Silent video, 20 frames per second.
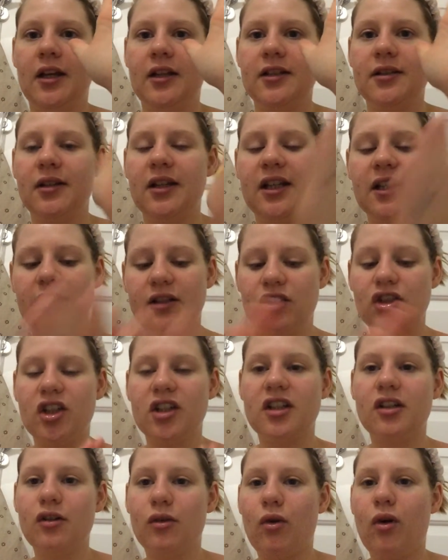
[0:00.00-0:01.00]
So it
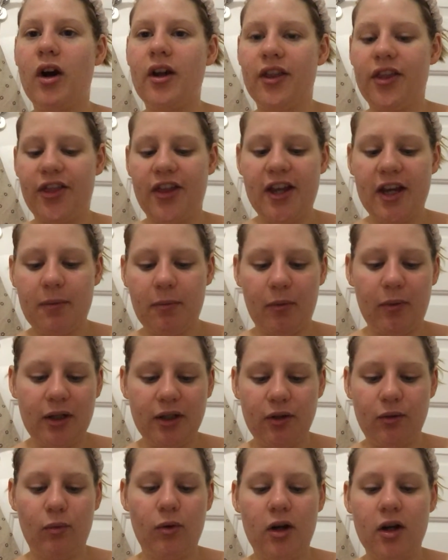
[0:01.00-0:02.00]
does look quite thick, but
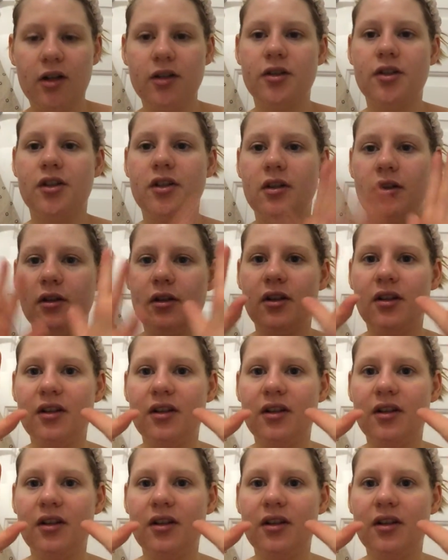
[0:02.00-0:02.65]
when you watch,